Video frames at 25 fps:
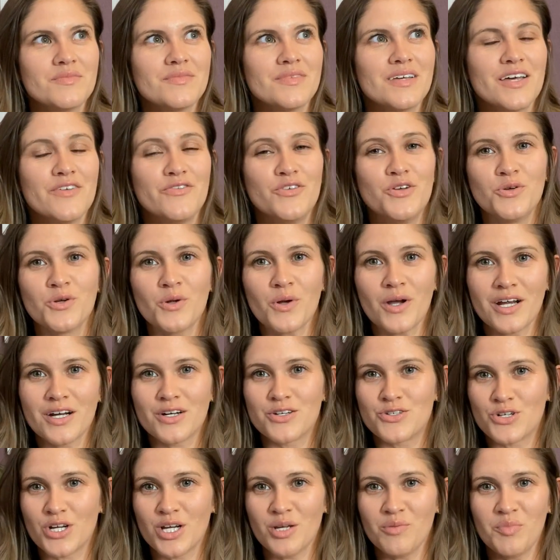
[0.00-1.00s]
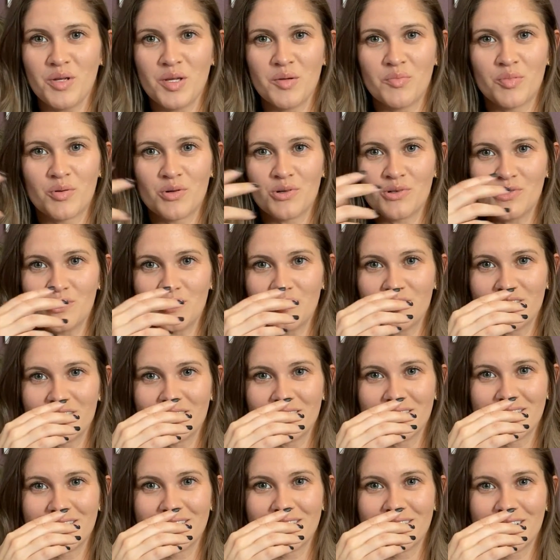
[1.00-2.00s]
If you know how to train
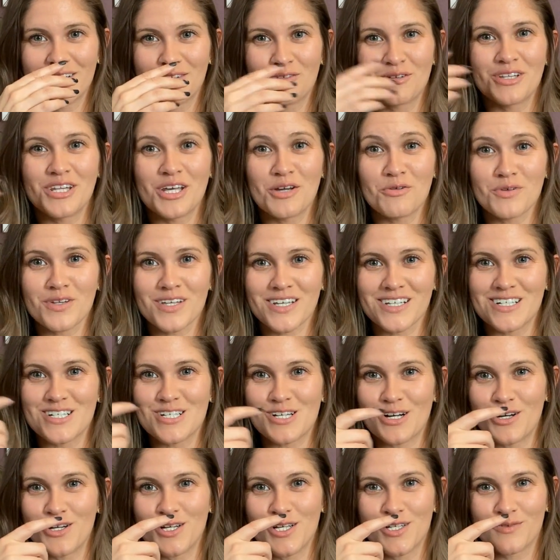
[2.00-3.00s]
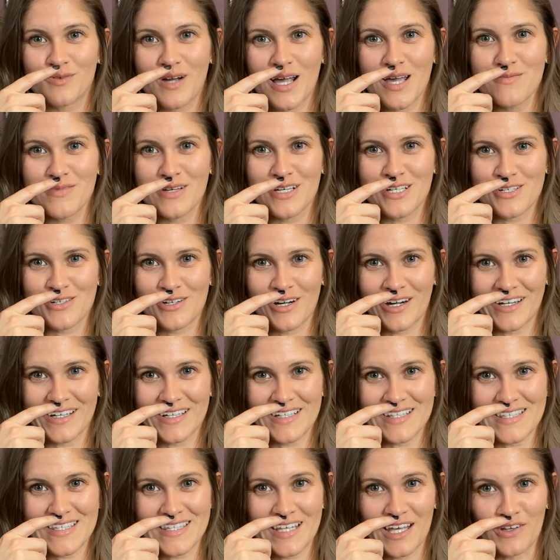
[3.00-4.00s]
people, are they really going to turn you away because you're not a
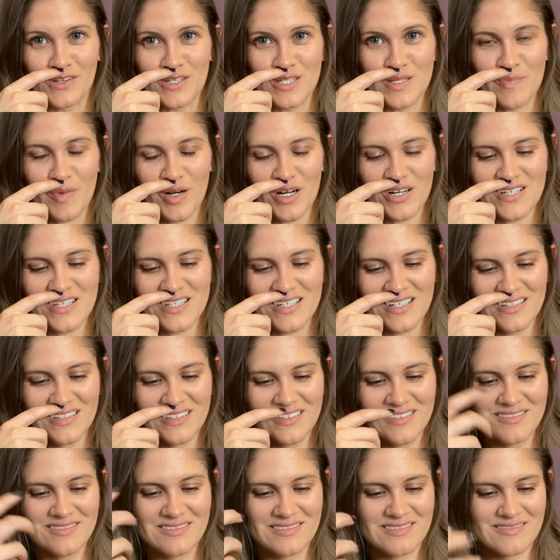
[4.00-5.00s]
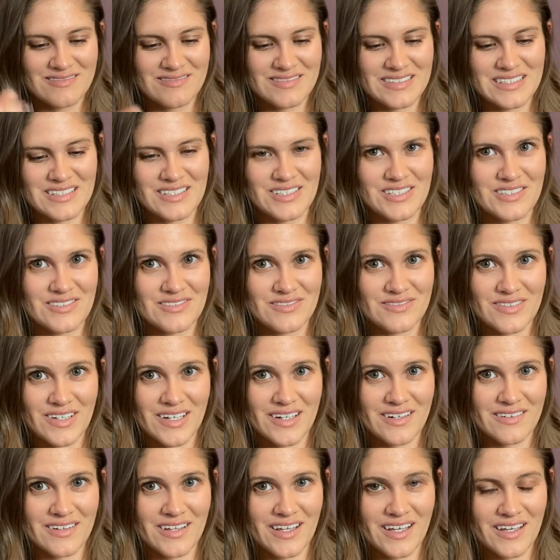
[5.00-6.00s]
good salesperson? I don't know.
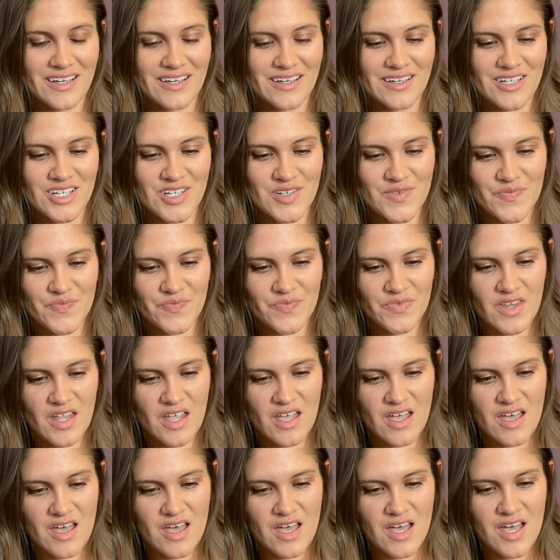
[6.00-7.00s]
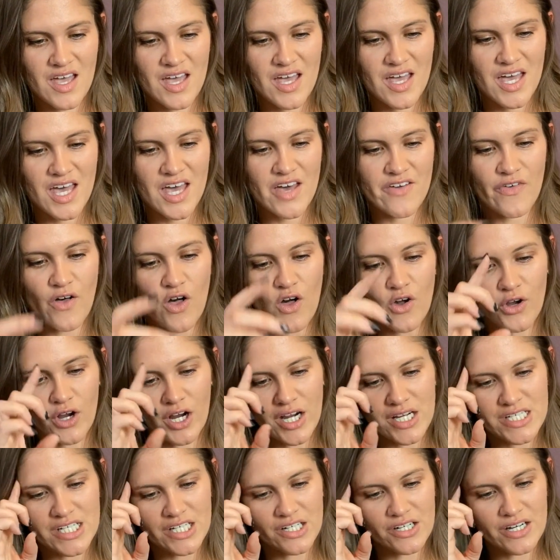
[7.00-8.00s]
I don't like it. If all
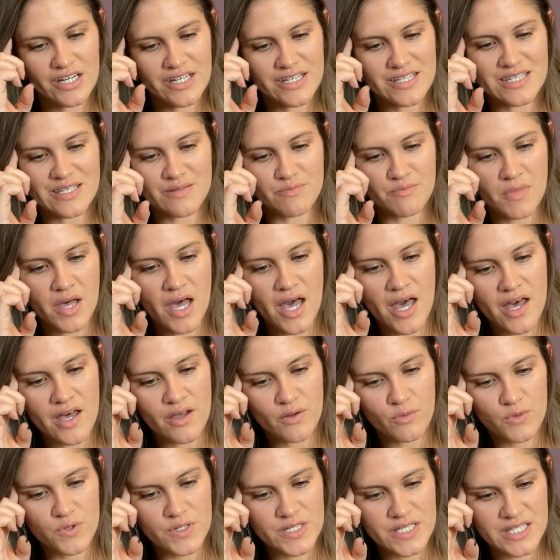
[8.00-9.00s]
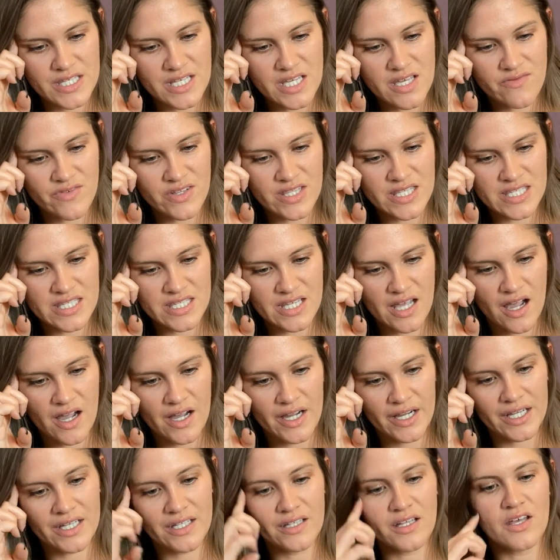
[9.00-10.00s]
criteria is met, receive and
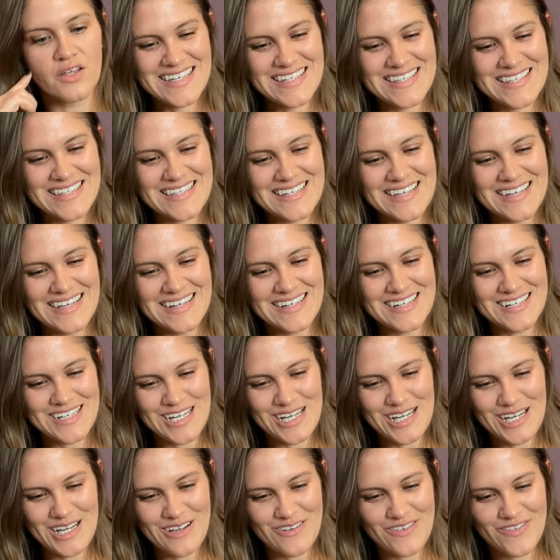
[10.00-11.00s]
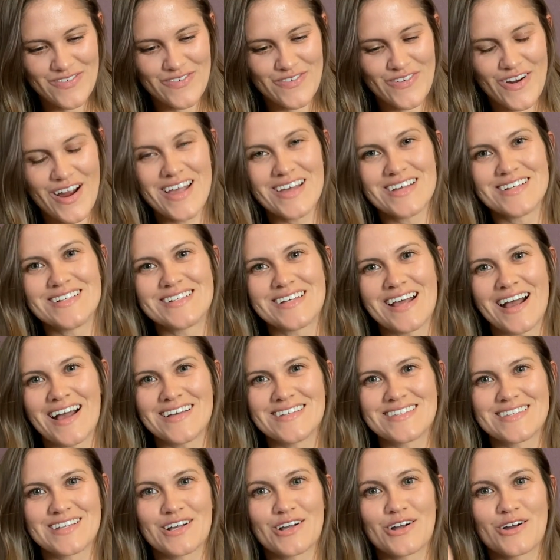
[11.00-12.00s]
sign the CG
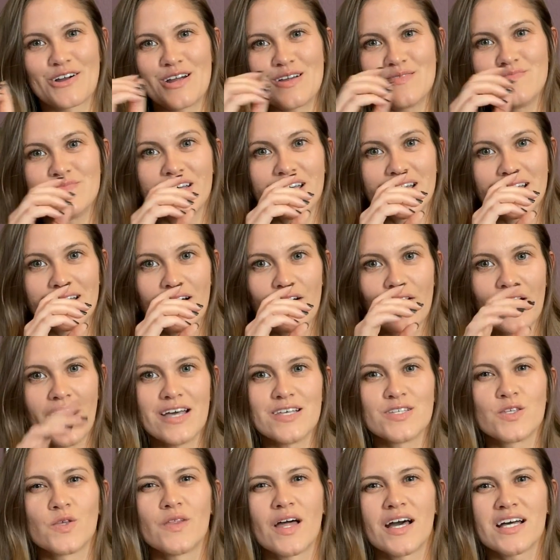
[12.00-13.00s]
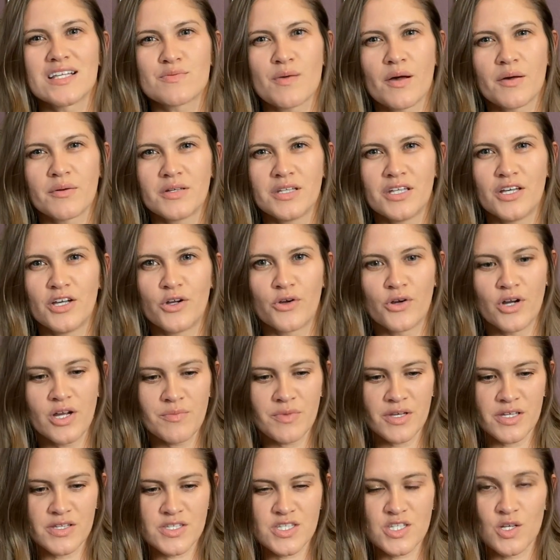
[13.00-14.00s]
franchise agreement. Okay, so that's probably the
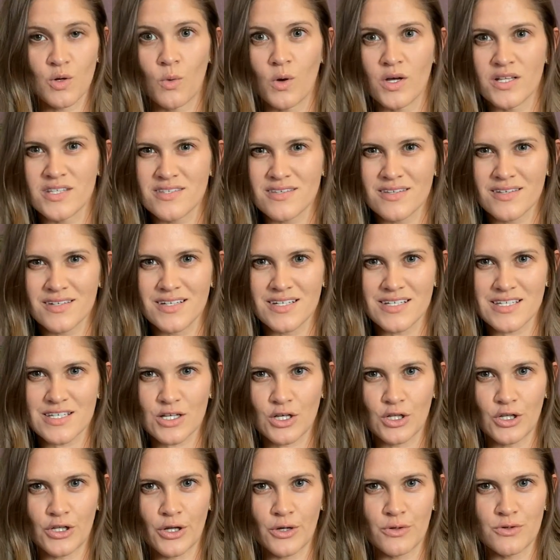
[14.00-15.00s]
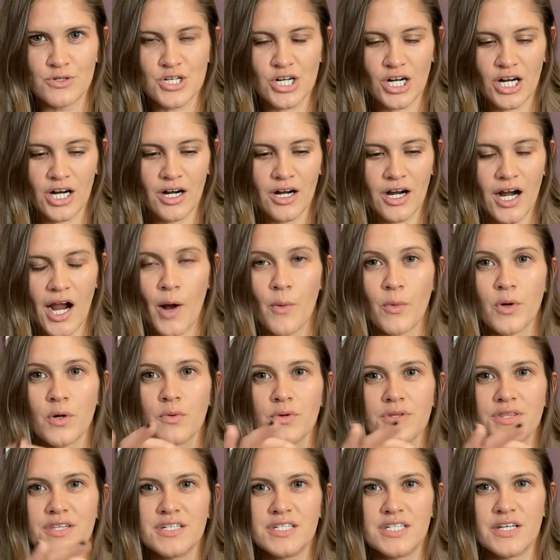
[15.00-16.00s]
agreement. So what's the disclosure? I wonder
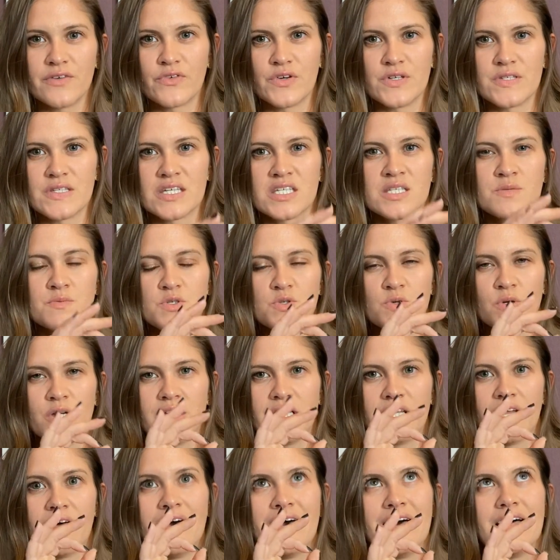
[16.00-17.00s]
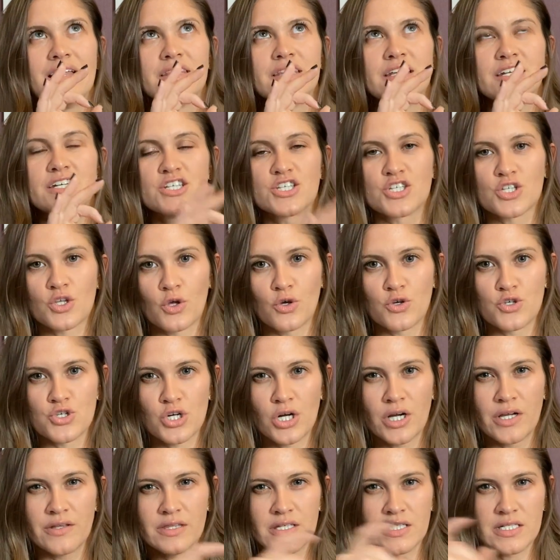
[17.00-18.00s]
what the difference is between the
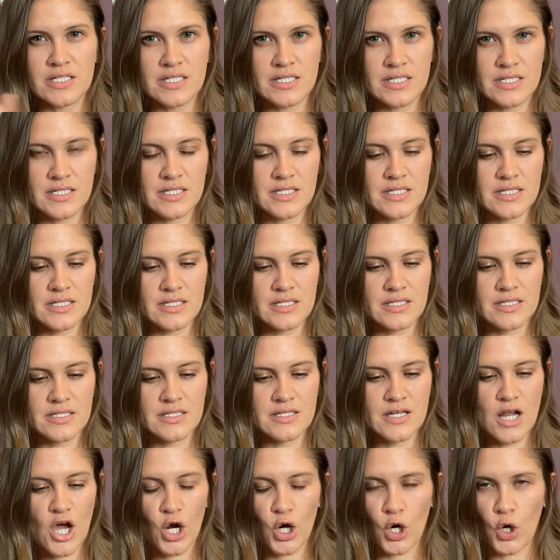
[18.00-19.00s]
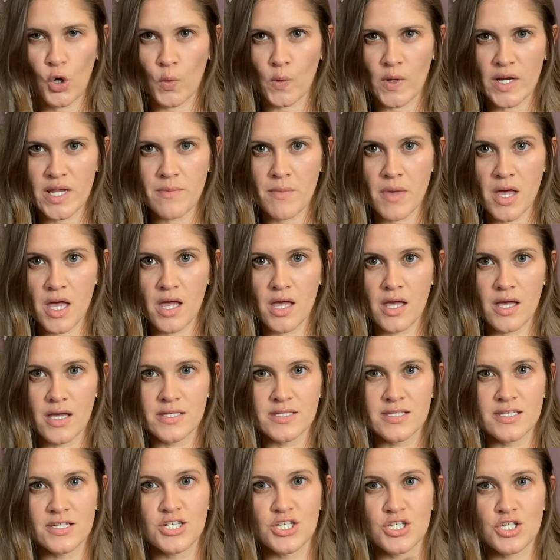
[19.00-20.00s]
disclosure and the agreement.
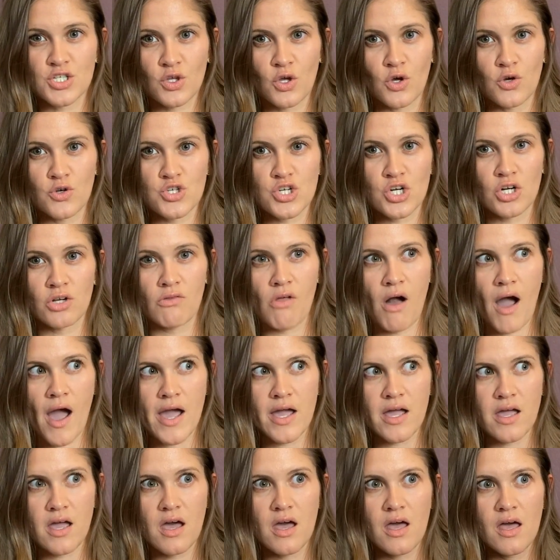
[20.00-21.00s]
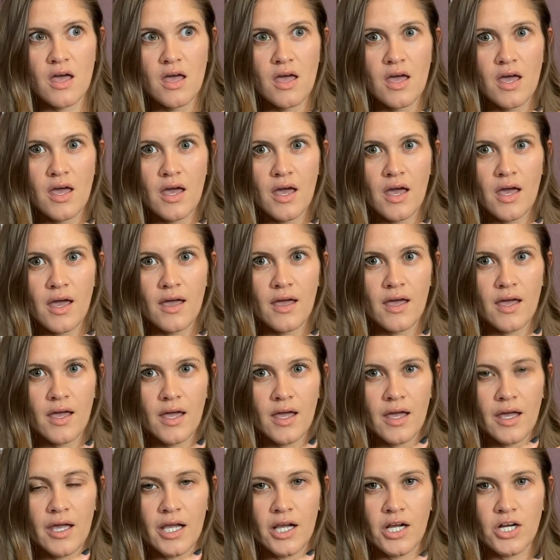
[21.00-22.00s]
Is the disclosure like,
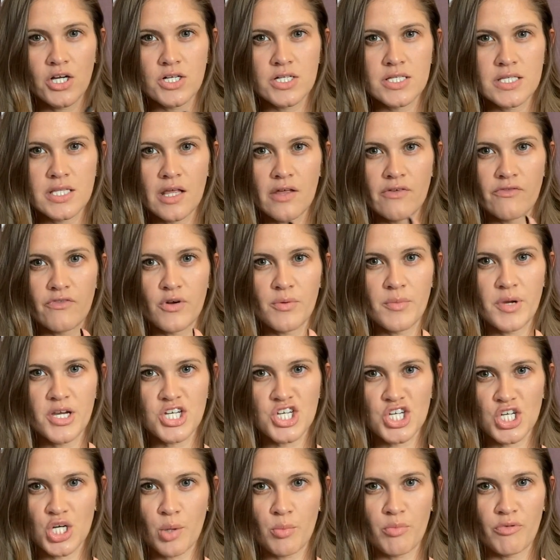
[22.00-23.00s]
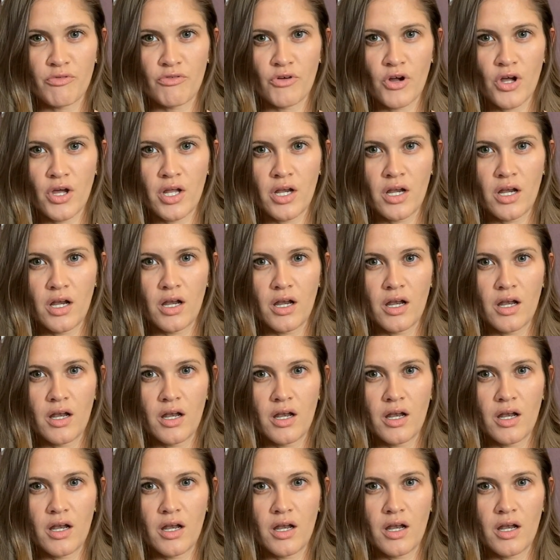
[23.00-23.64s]
here's the information up front,